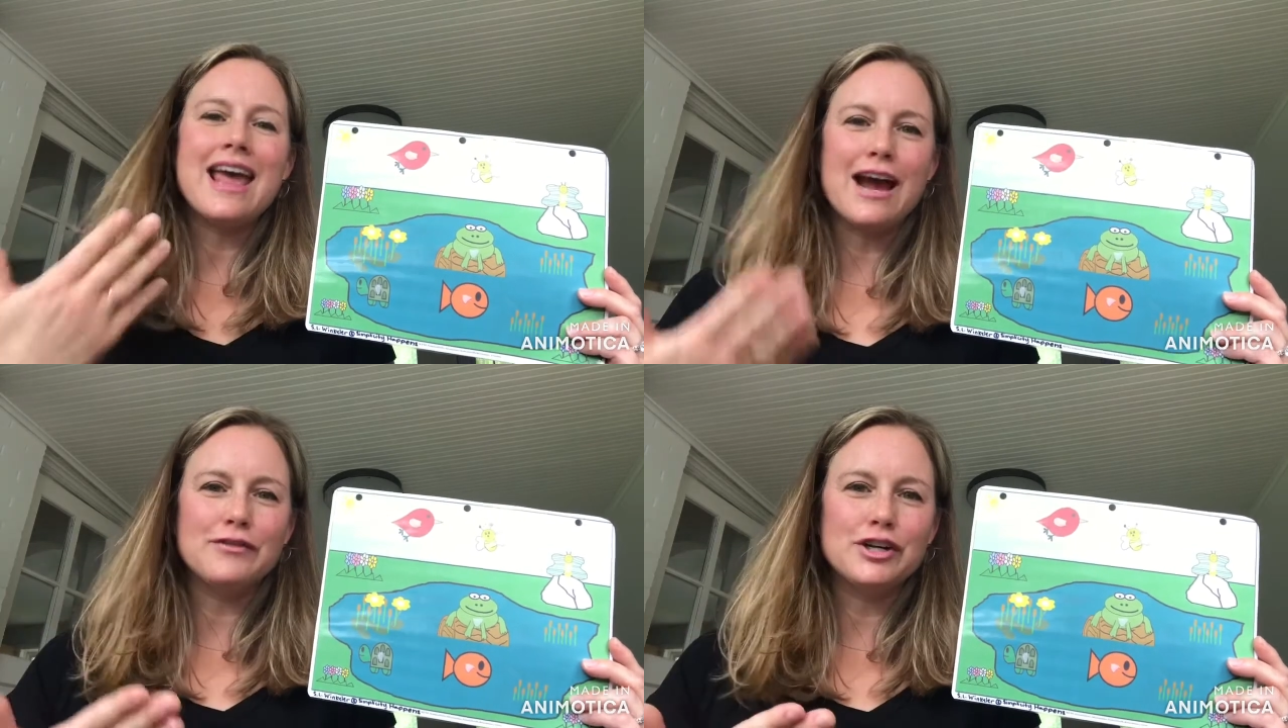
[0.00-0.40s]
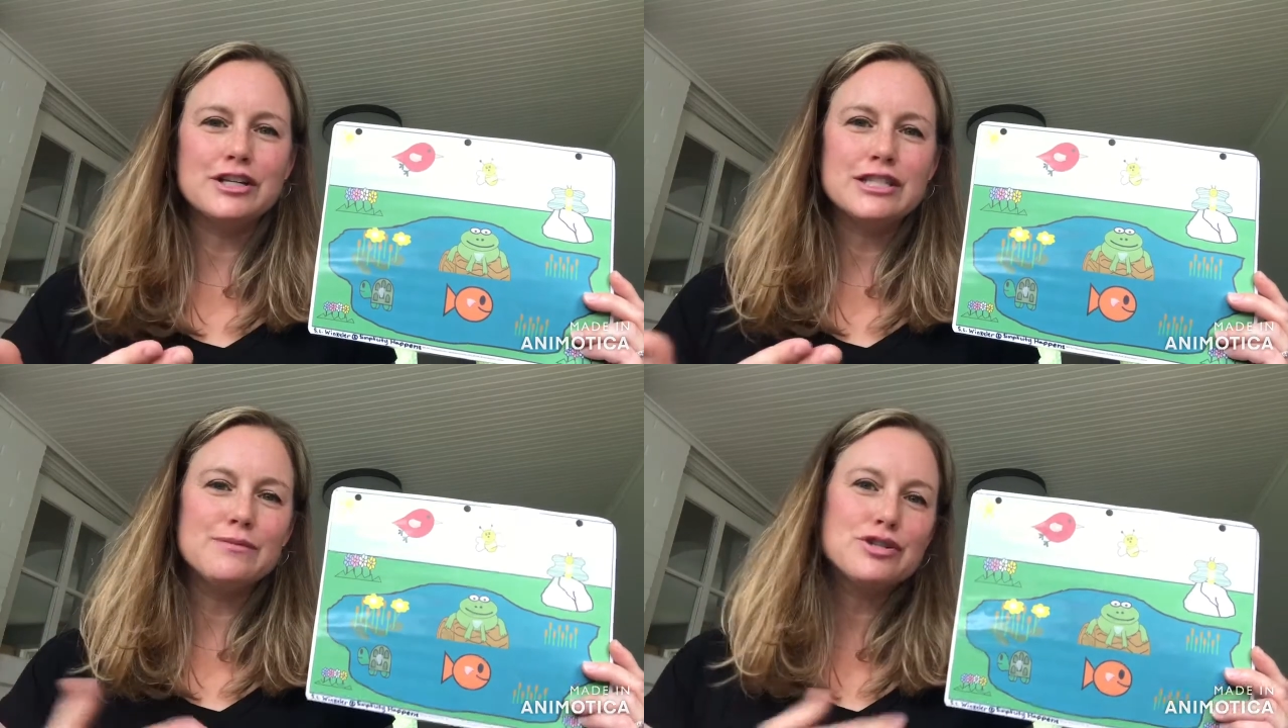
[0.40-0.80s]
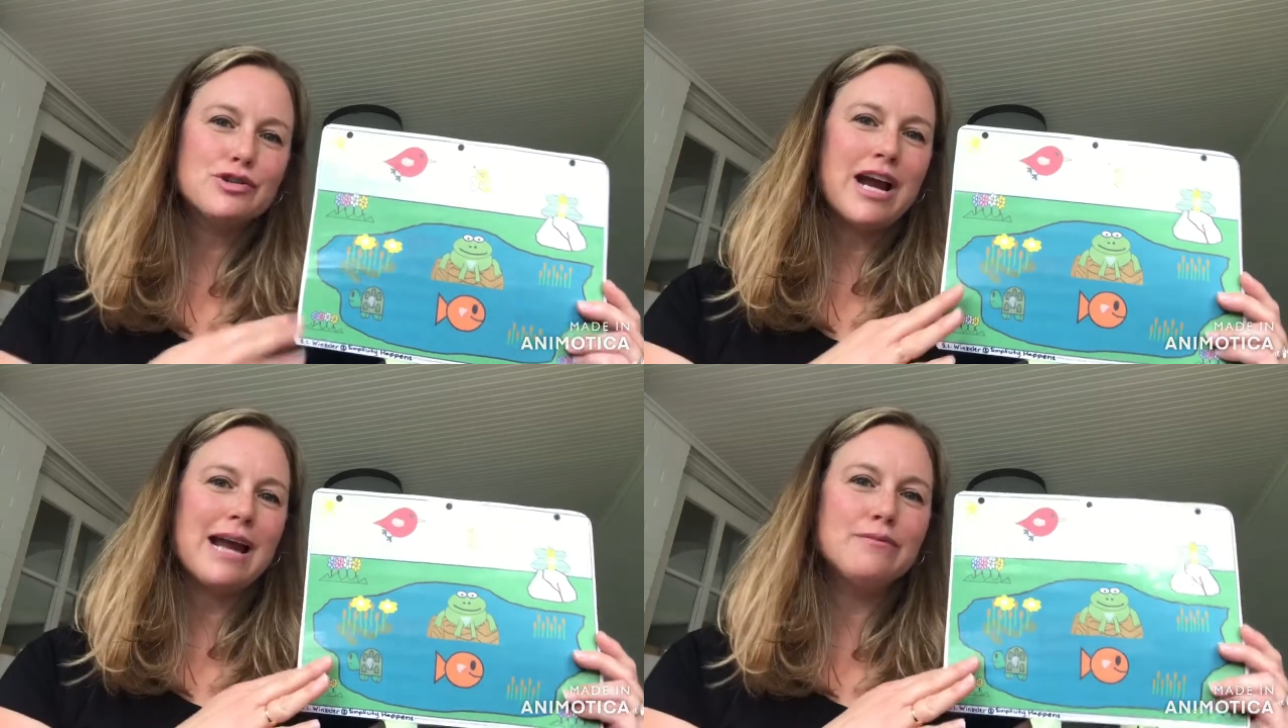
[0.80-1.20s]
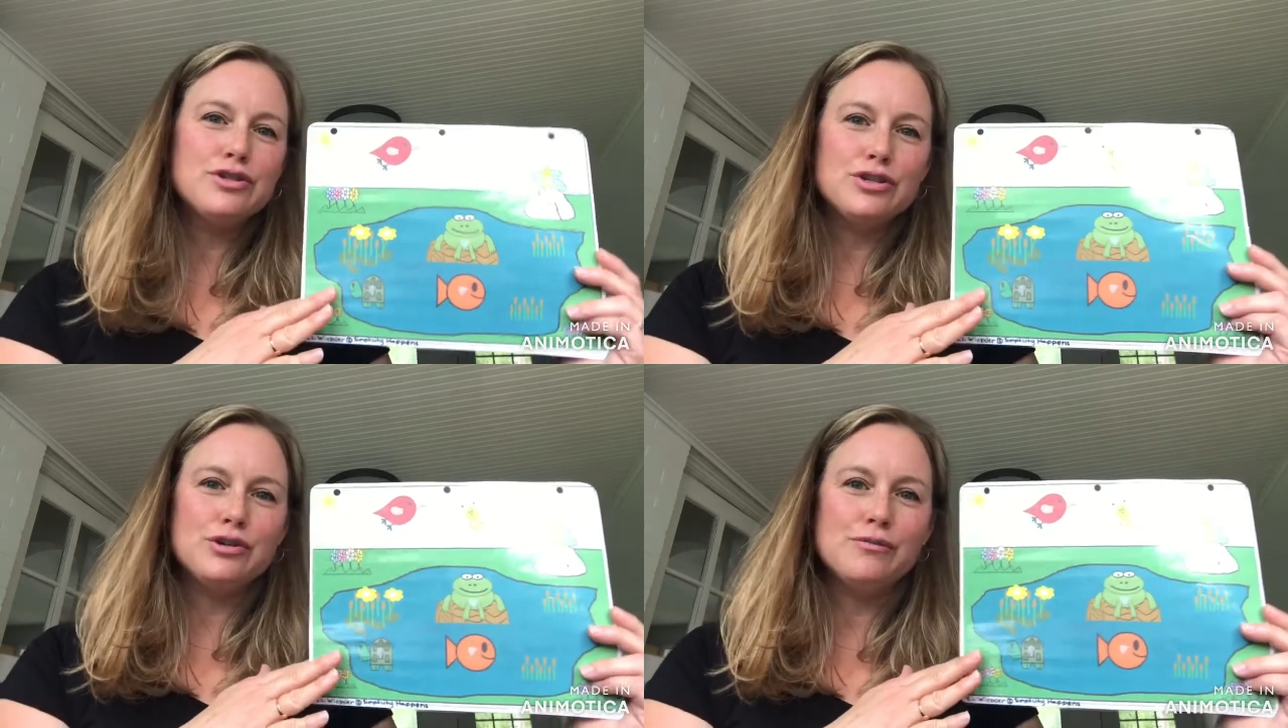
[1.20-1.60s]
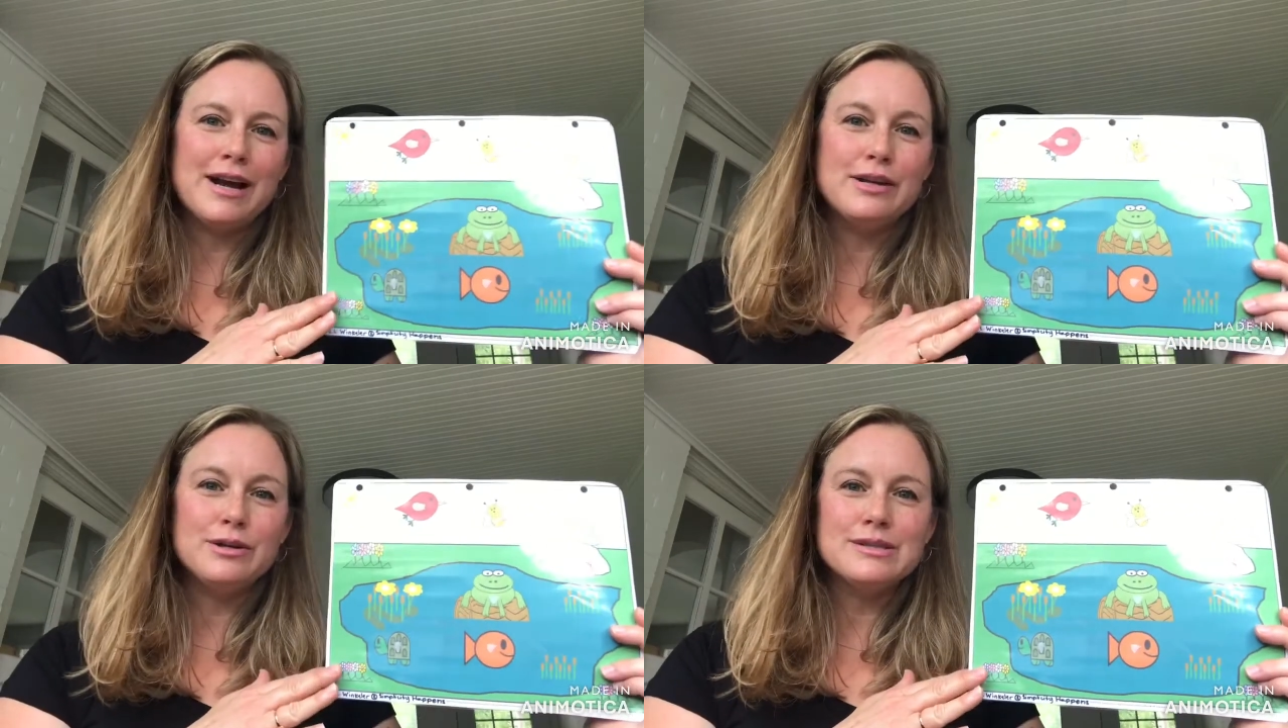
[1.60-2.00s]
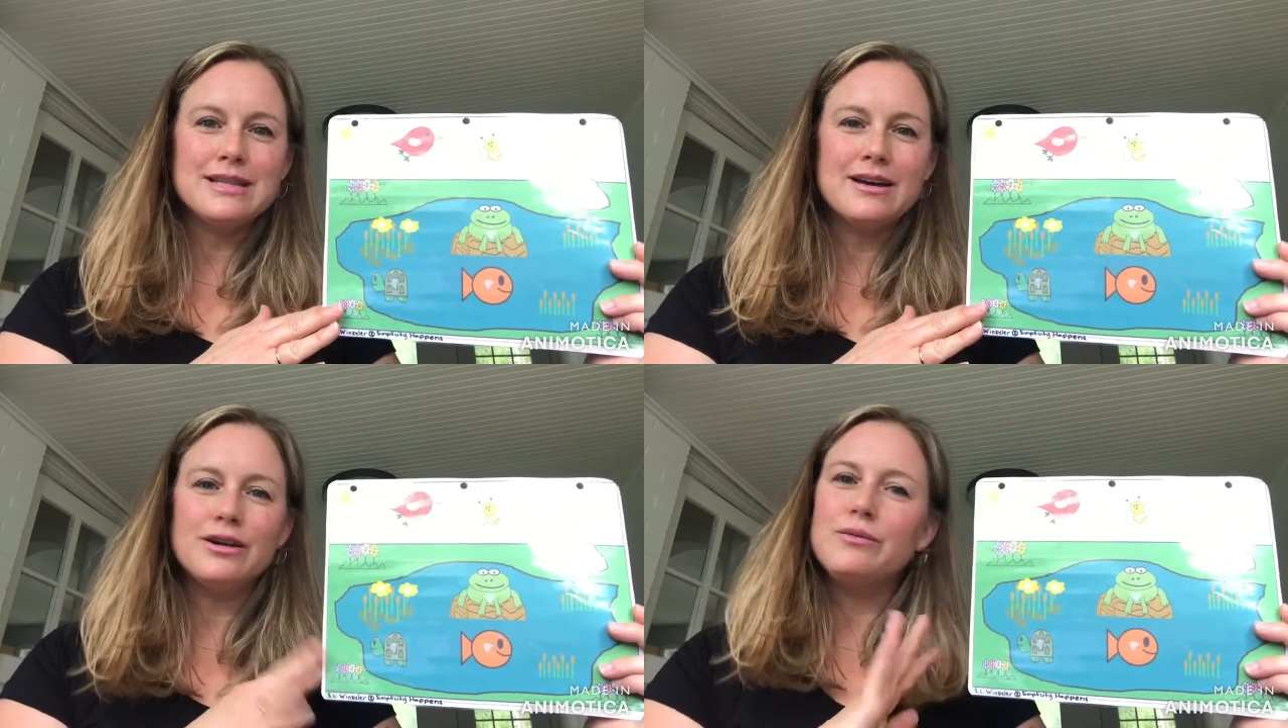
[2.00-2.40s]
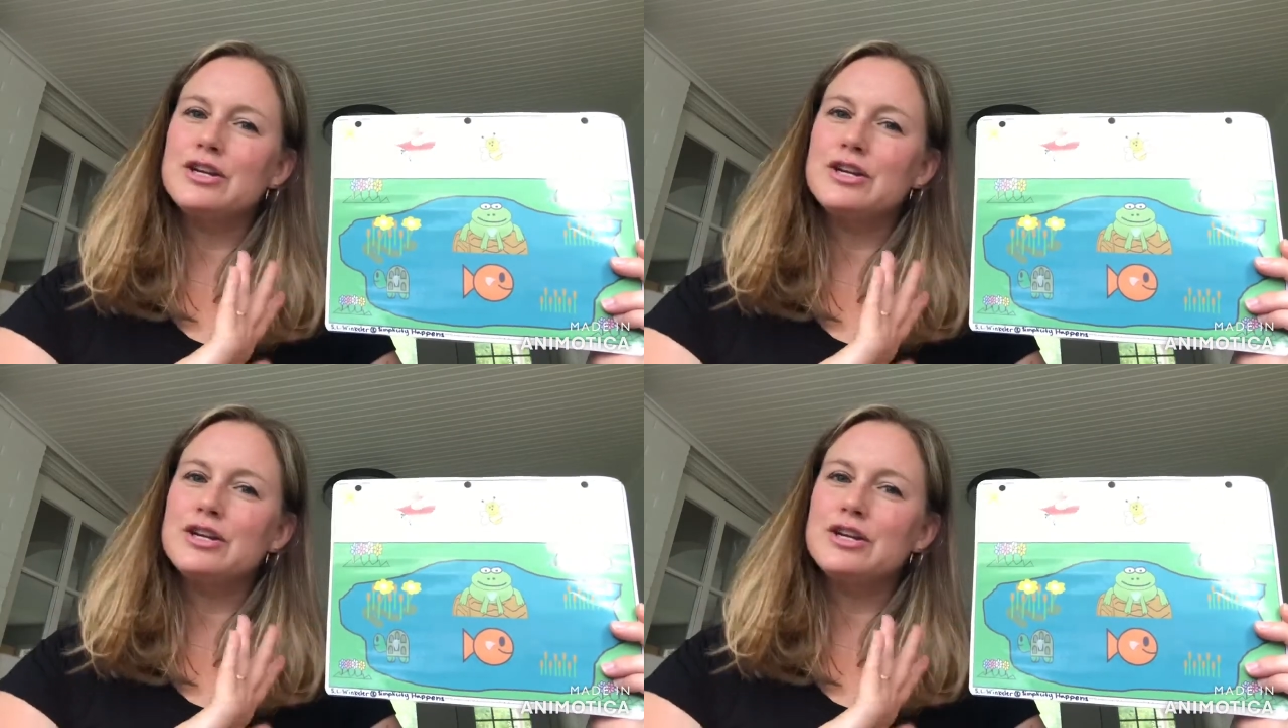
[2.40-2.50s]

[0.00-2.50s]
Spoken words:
after you subscribe to my newsletter,